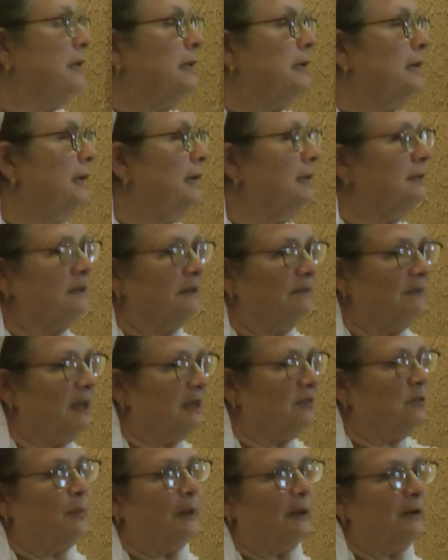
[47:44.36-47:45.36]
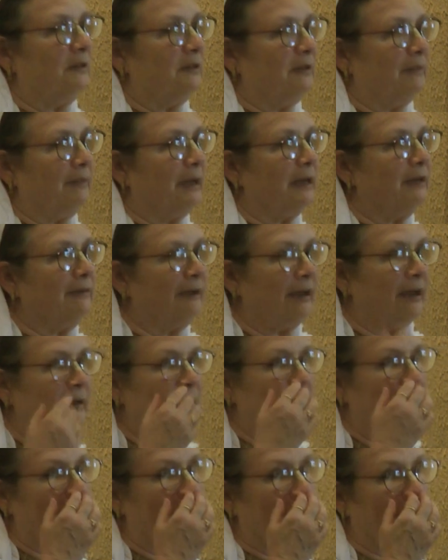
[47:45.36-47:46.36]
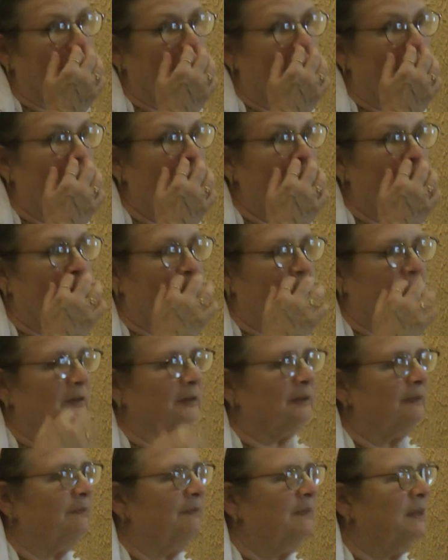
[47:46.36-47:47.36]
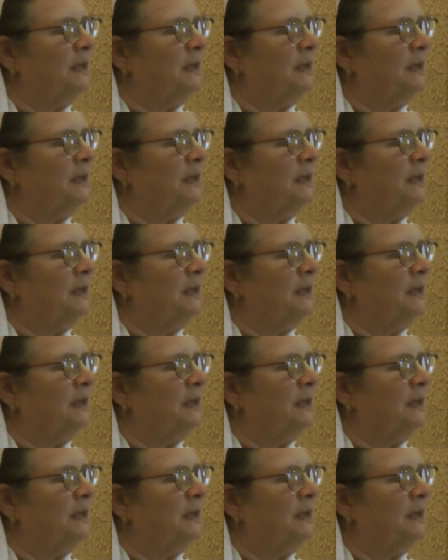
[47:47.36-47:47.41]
a kingdom that's better than my great-grandfather.